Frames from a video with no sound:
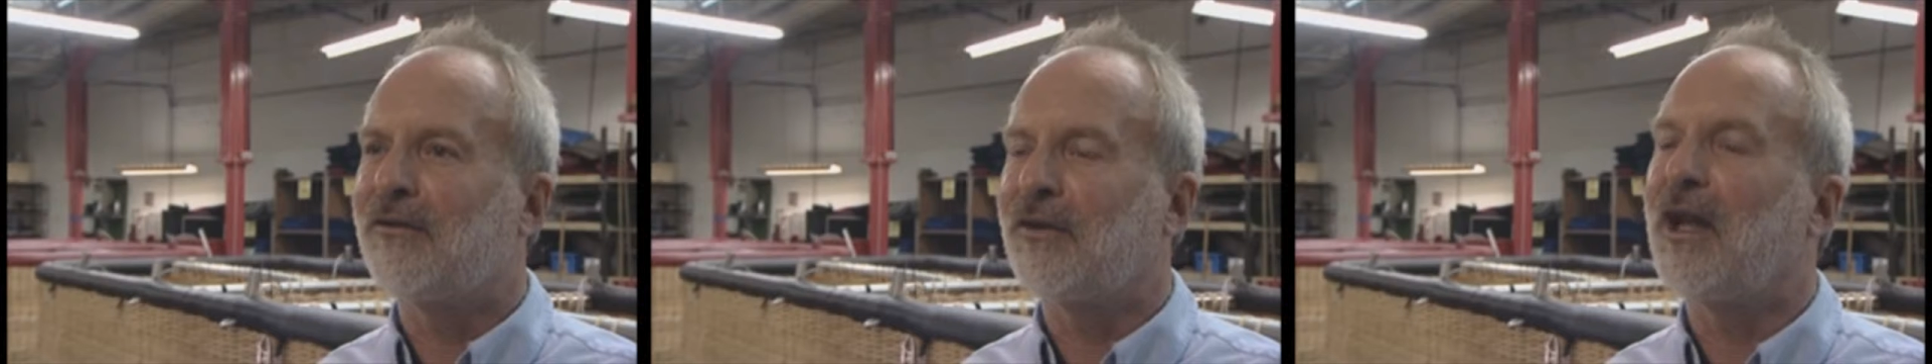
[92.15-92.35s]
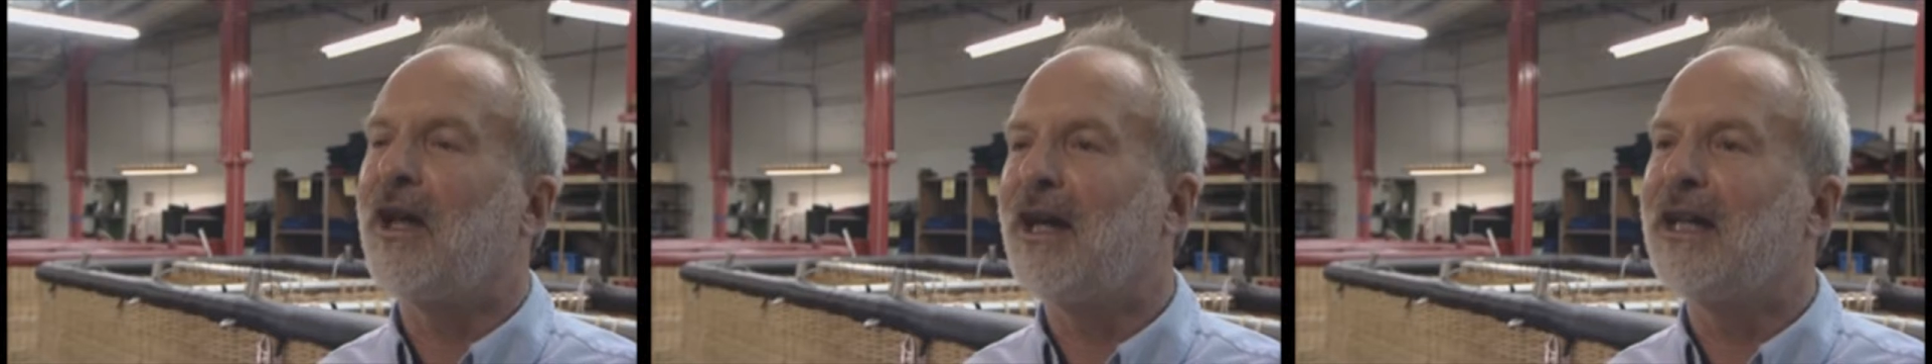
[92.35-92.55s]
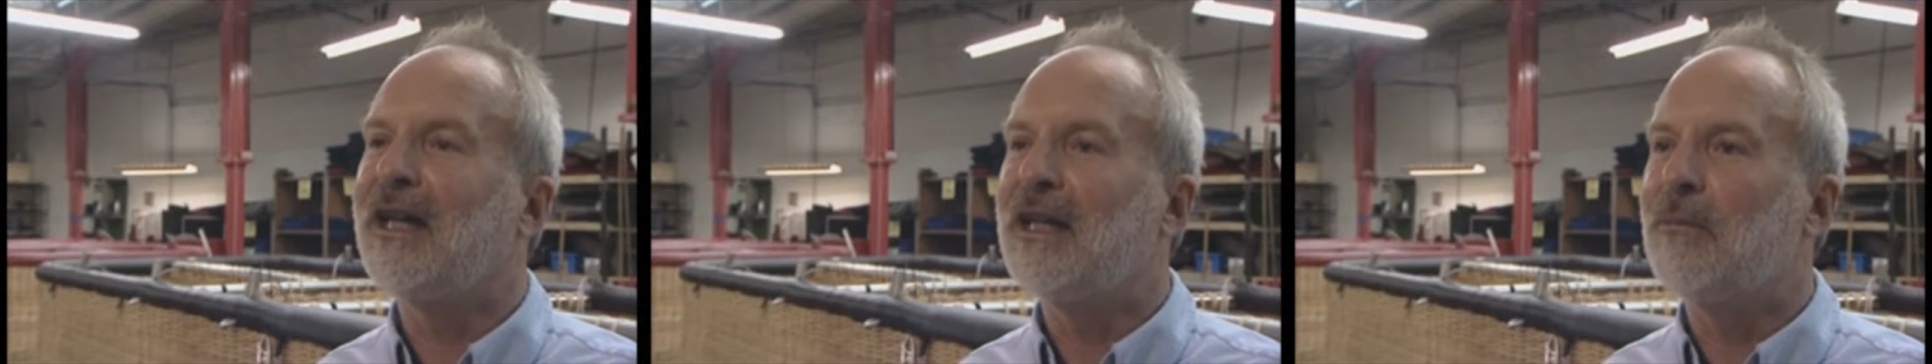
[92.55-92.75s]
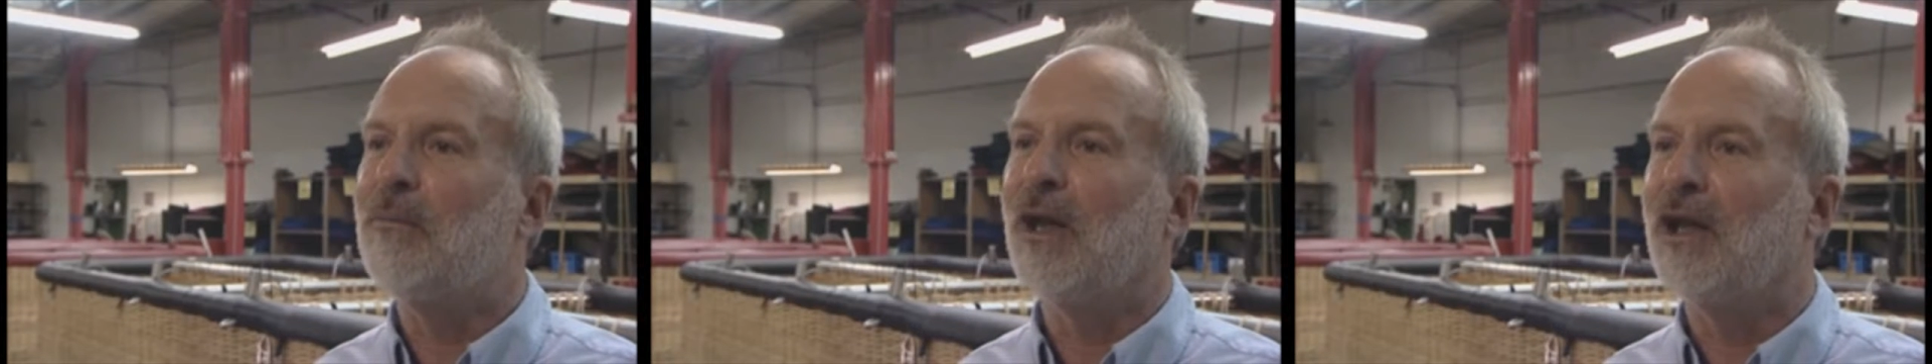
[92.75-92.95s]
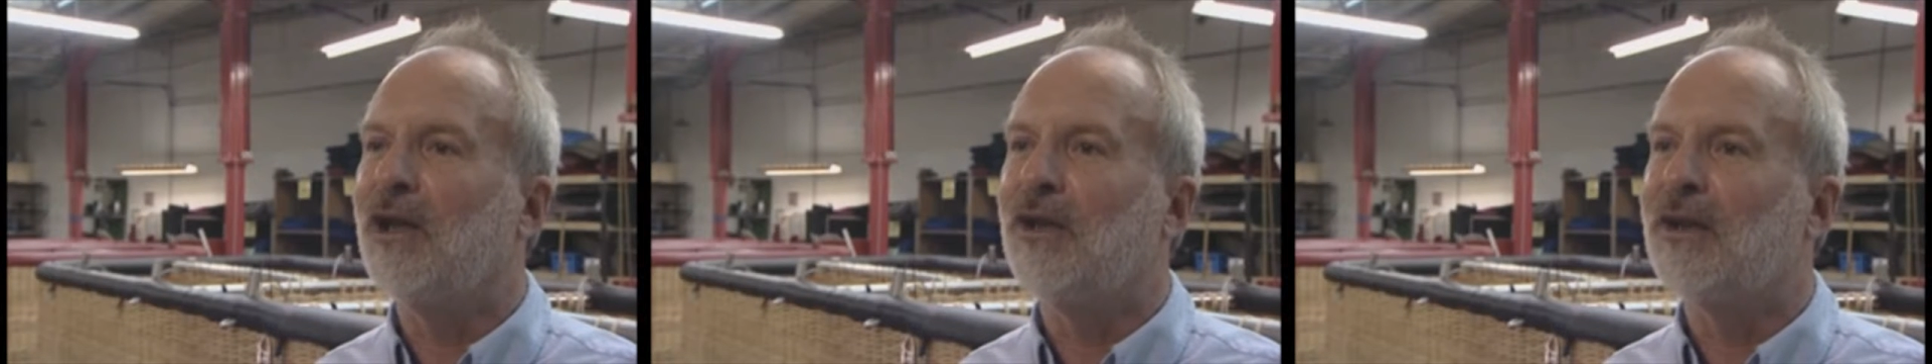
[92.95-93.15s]
flying in a
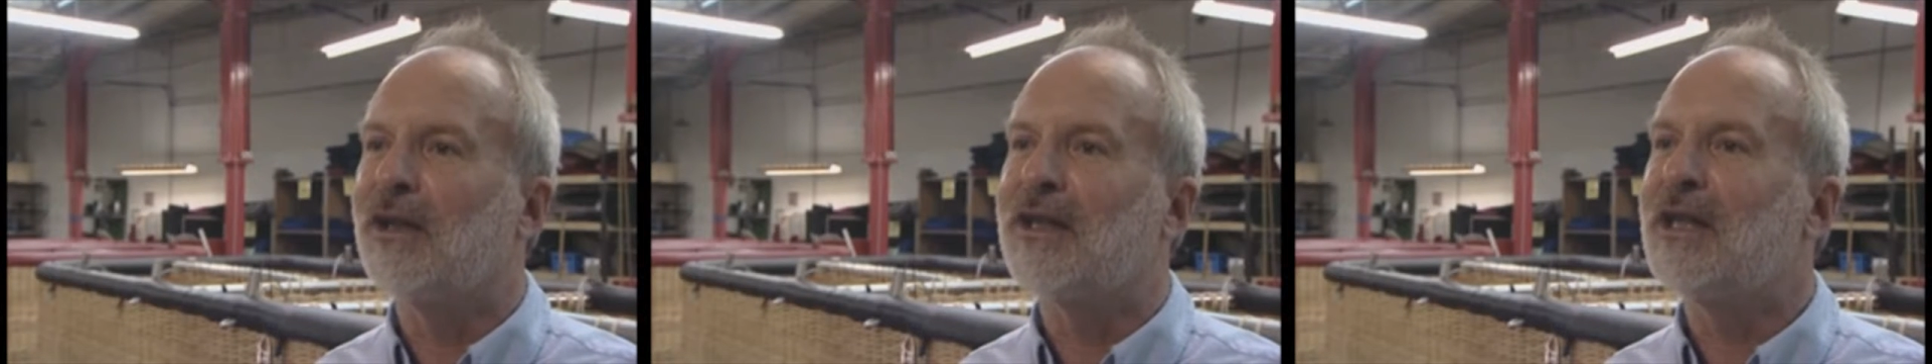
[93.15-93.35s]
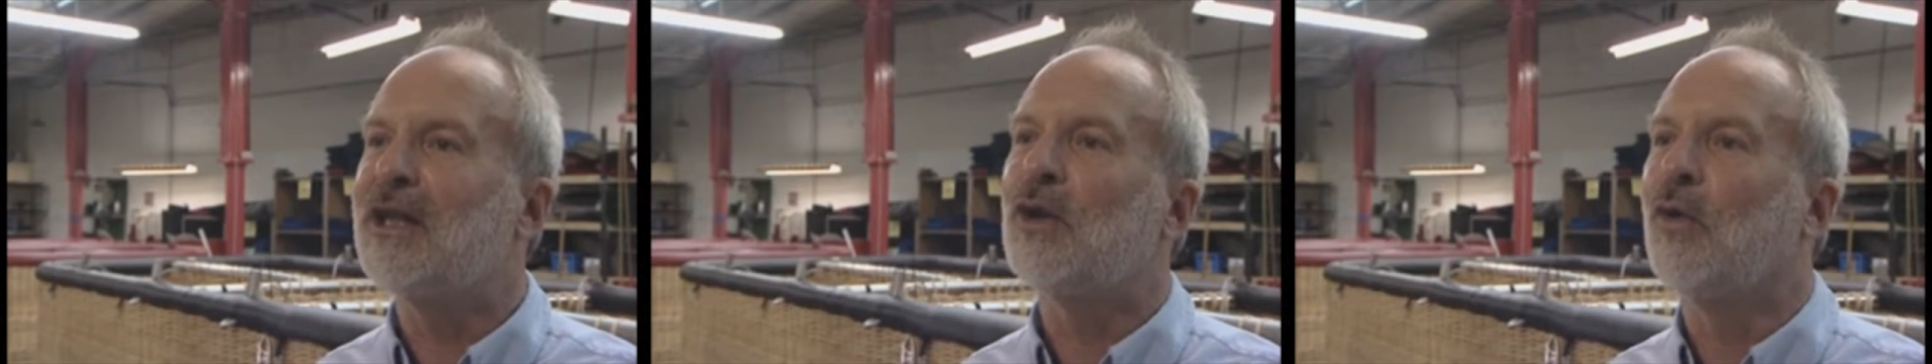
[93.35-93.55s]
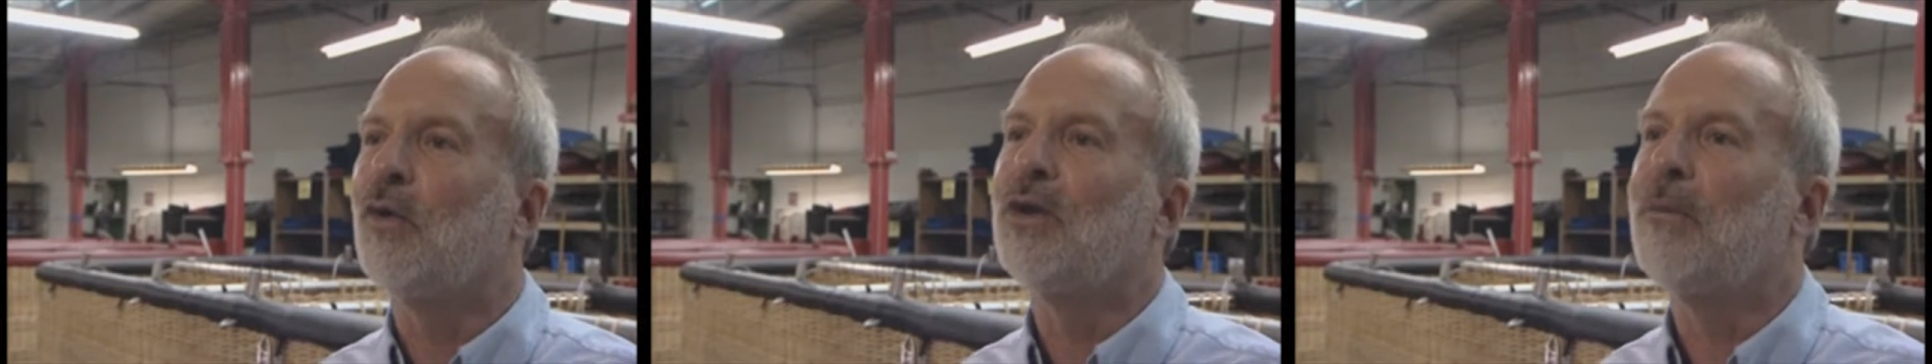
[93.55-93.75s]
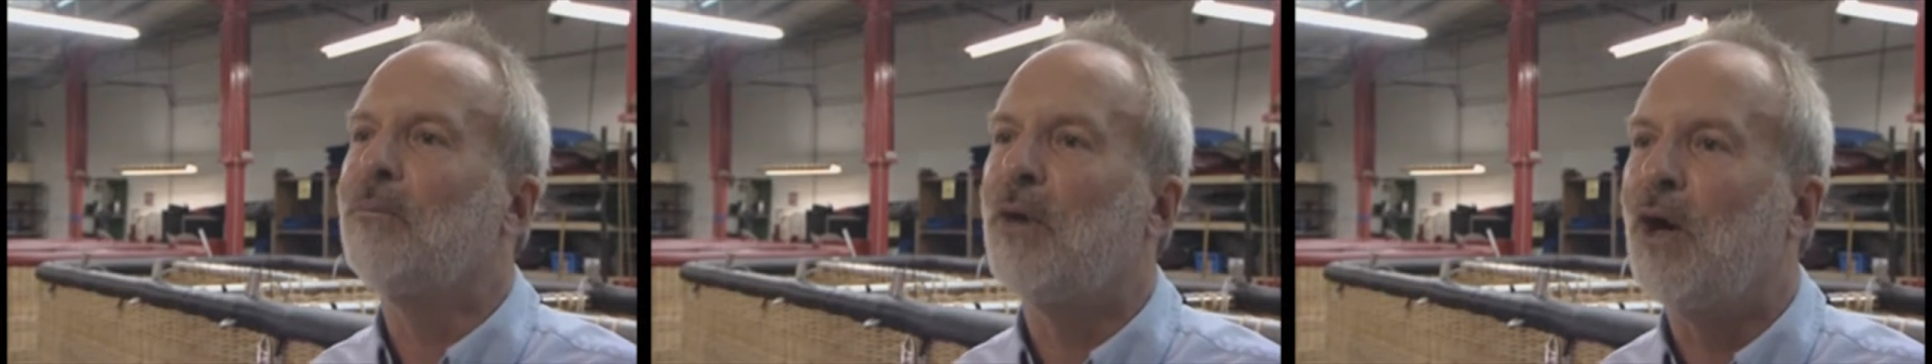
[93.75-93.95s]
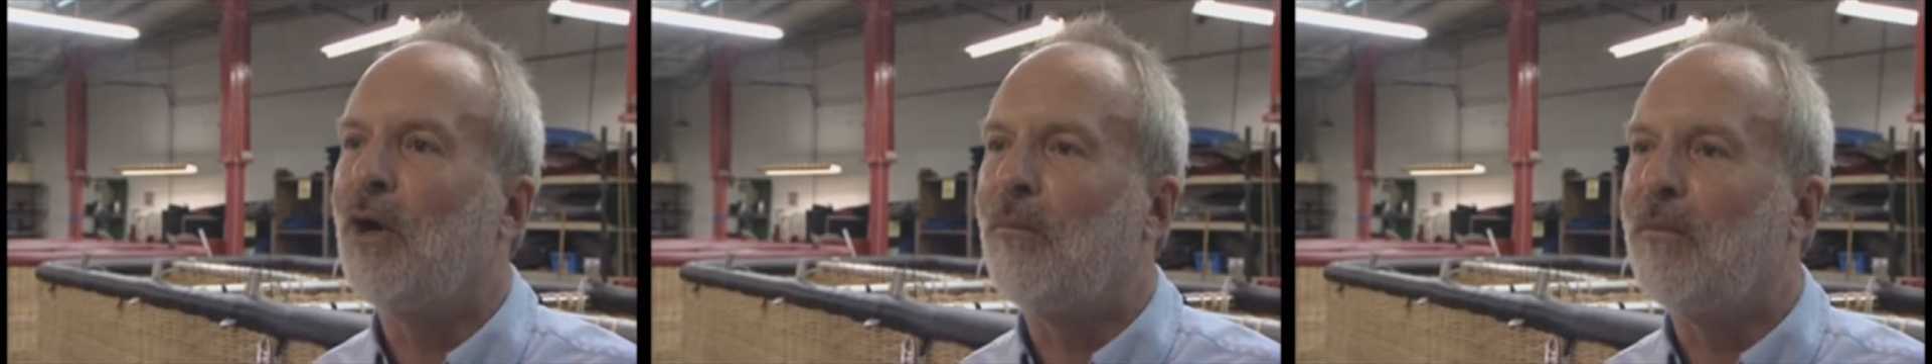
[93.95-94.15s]
balloon that he called a
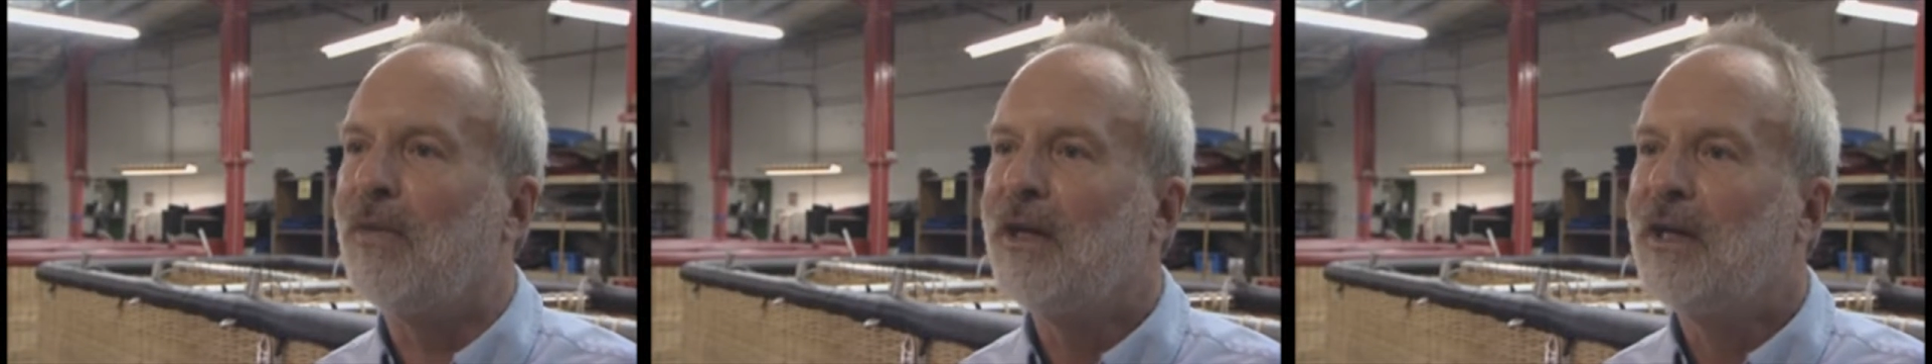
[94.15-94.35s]
bomb.